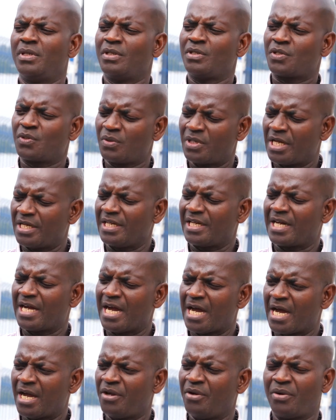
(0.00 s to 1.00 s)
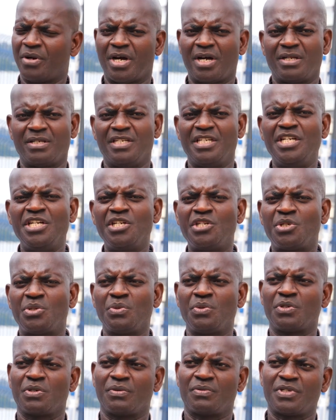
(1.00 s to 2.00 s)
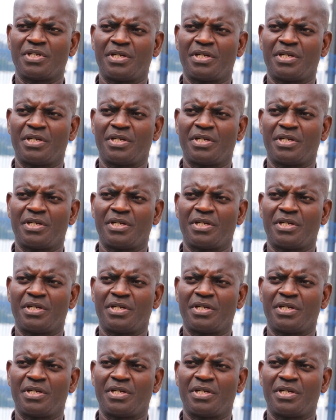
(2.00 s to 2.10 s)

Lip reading: so that they can iron out the issues of